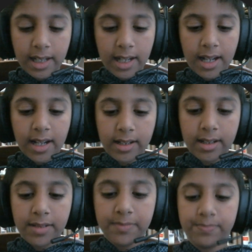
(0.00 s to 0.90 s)

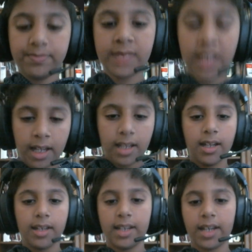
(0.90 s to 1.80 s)

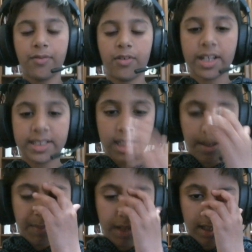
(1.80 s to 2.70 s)
like for
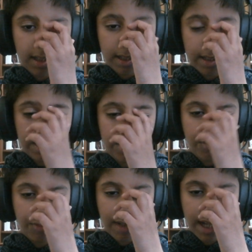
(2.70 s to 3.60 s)
example,
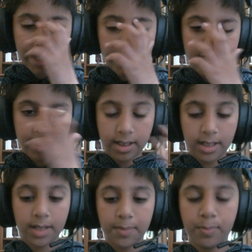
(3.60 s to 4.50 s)
you write
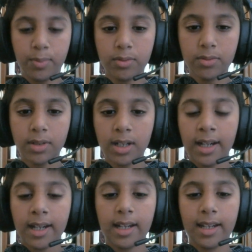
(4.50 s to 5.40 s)
boo
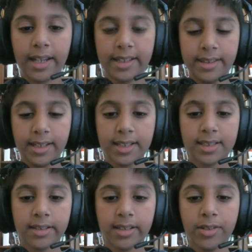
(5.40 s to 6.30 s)
like this,
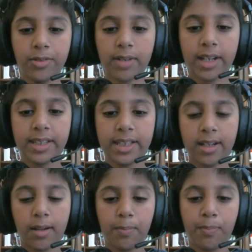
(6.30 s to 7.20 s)
and then you write the
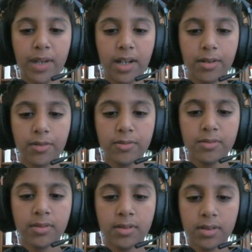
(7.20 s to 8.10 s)
compare
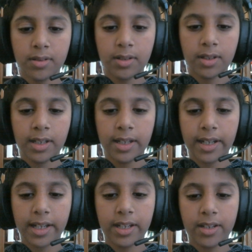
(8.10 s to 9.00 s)
to
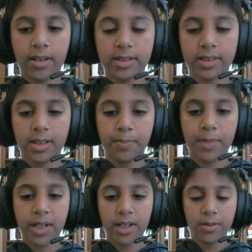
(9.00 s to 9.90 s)
a dot
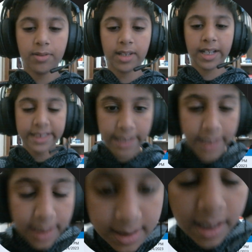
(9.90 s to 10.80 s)
compare to like
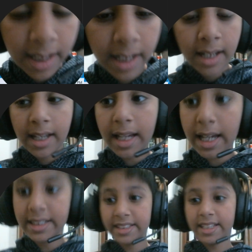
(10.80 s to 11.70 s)
this,
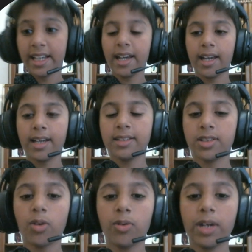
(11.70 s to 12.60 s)
and then
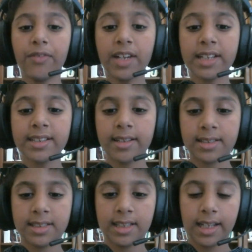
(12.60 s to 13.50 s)
so if it
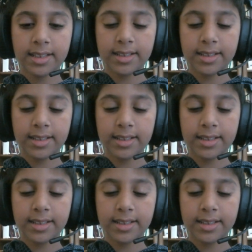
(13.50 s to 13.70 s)
is less